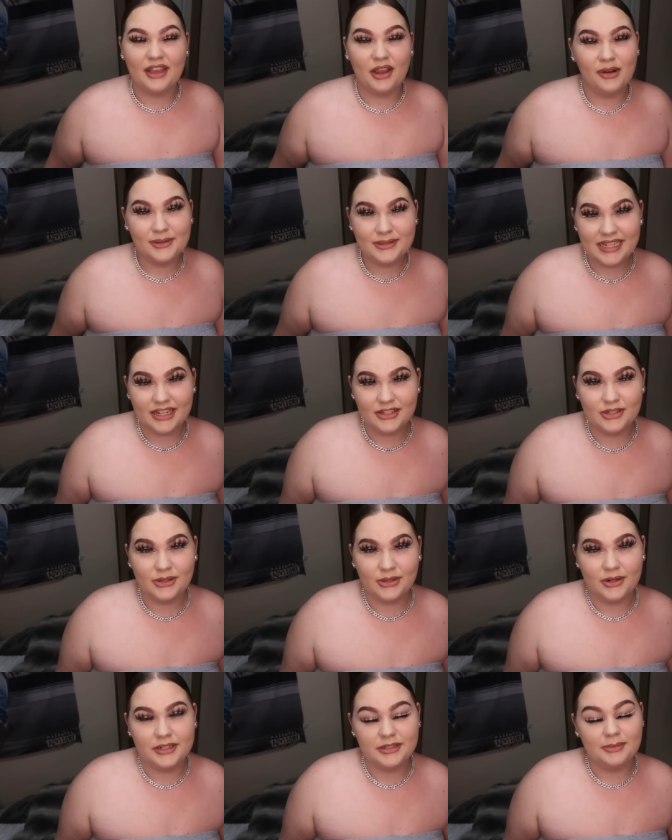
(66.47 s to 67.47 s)
they go out to extra
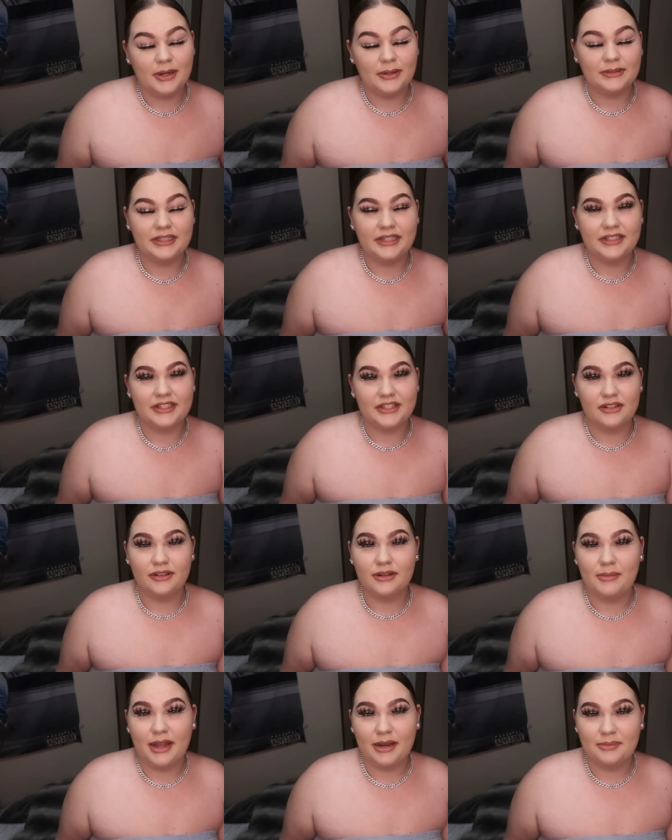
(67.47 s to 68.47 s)
large but only on a
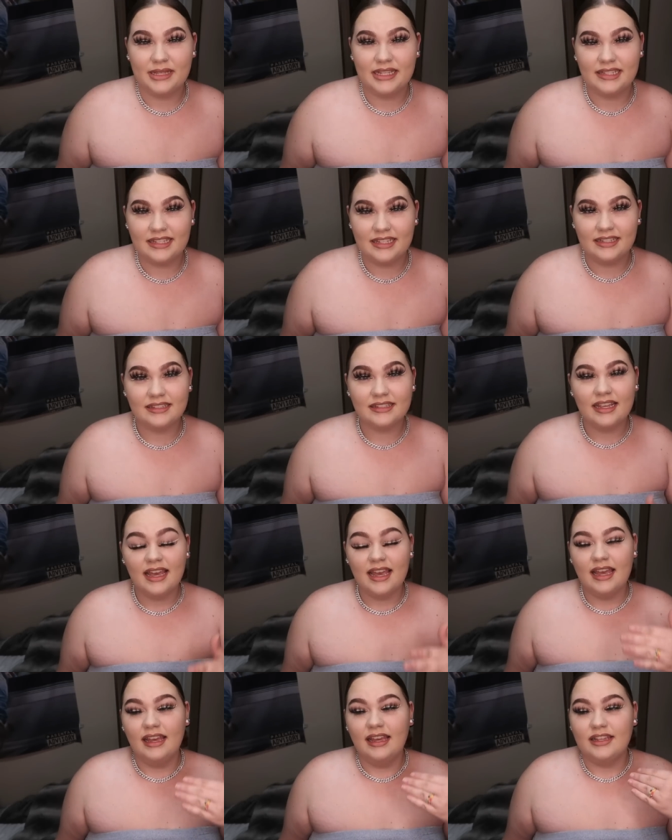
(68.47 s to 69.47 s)
certain amount of pieces
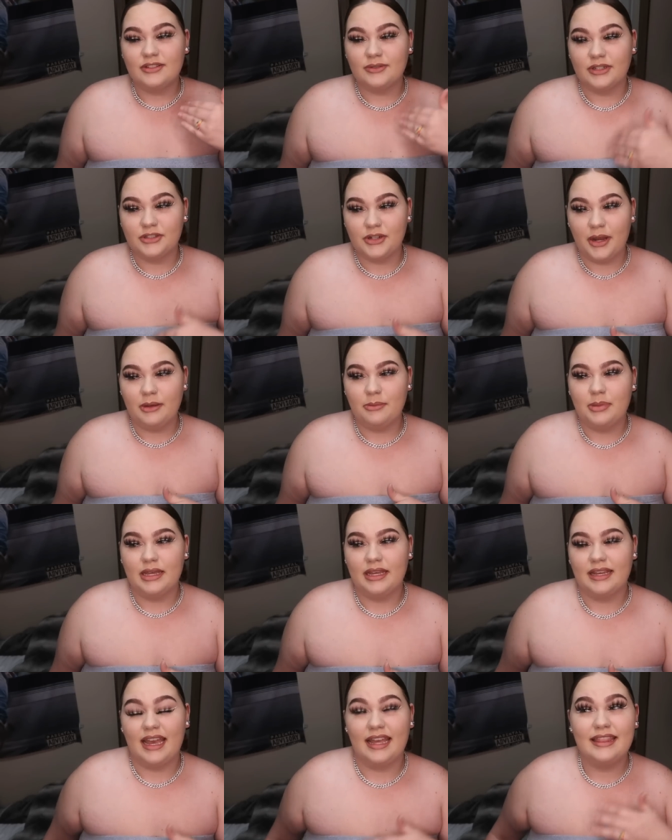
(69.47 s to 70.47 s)
so i try to
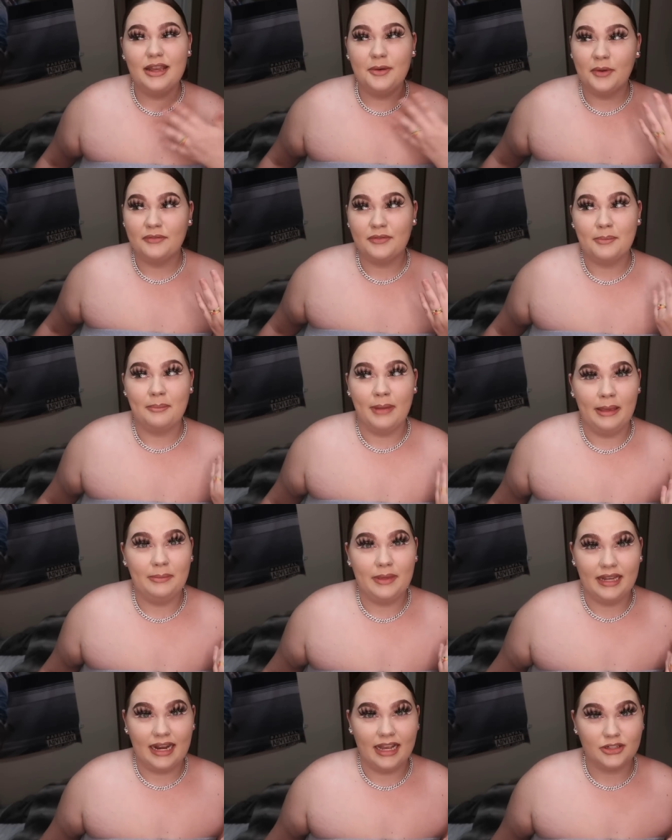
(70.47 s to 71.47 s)
pick i think one of them might
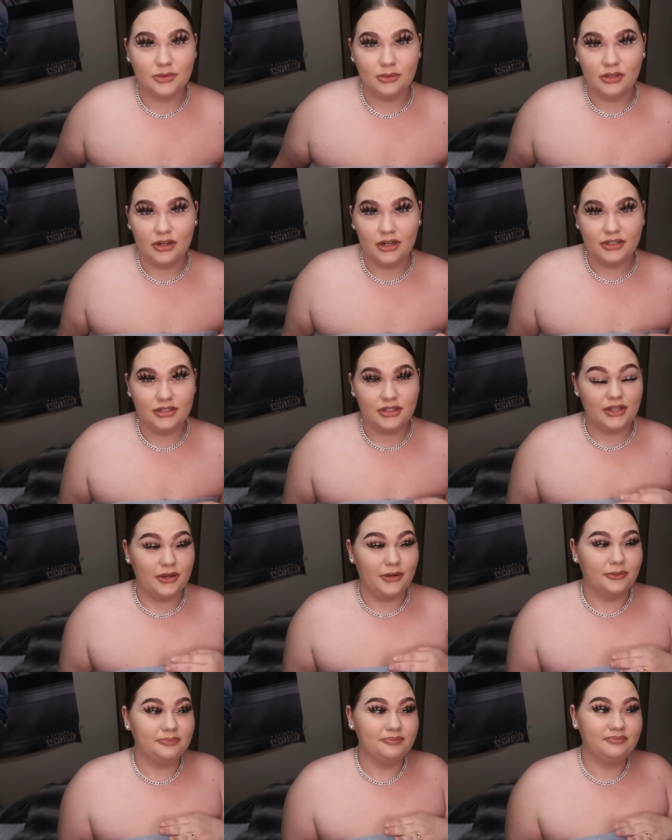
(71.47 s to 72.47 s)
be an actual large
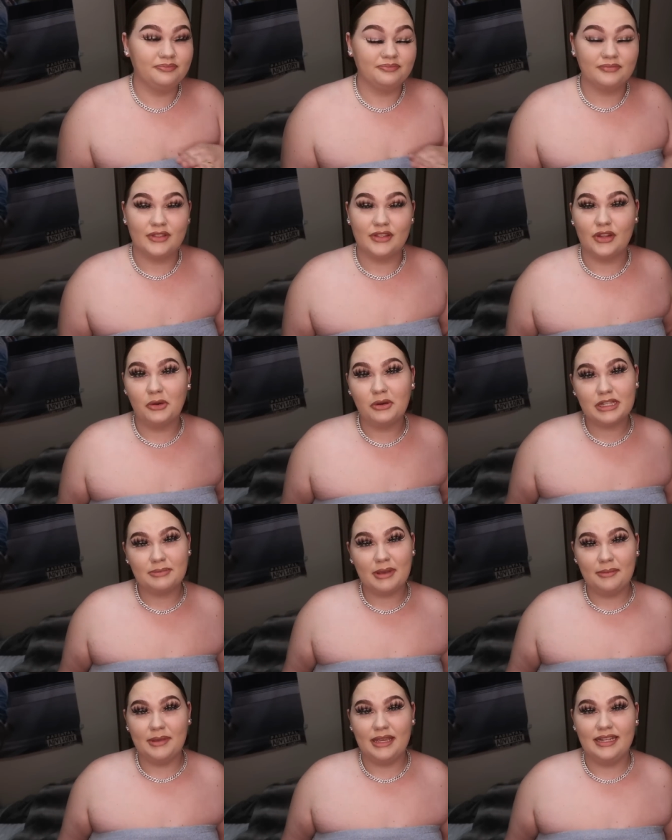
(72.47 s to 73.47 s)
so don't
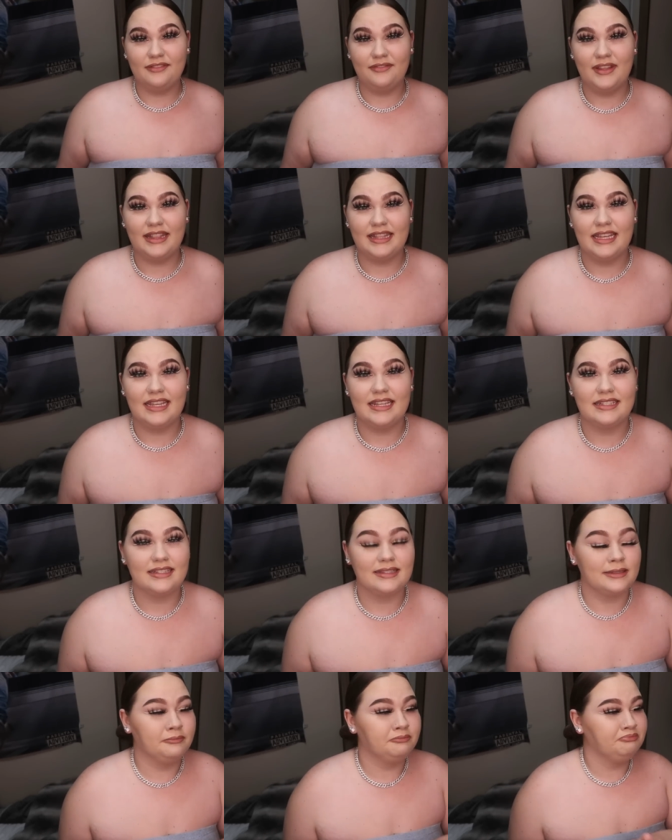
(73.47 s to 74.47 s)
expect me to fit
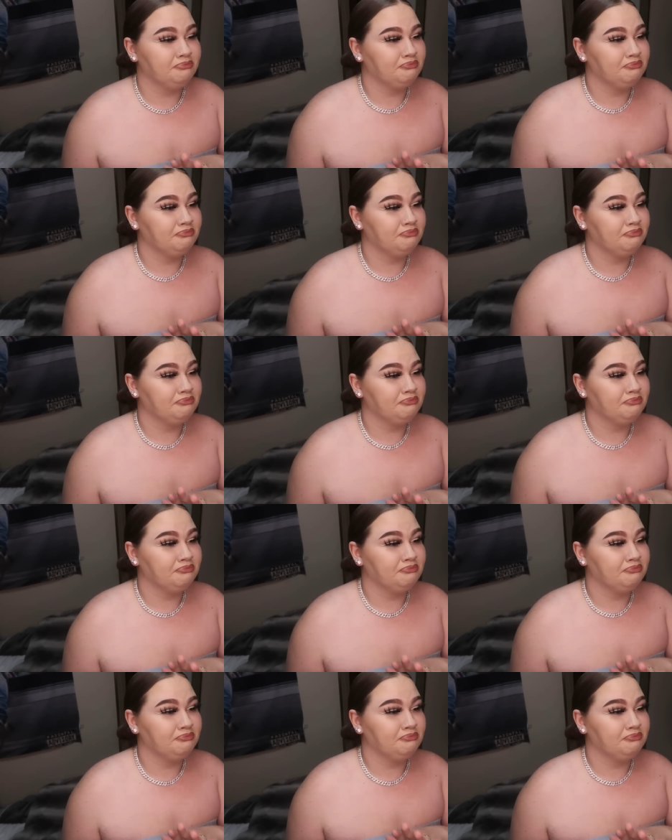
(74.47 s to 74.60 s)
these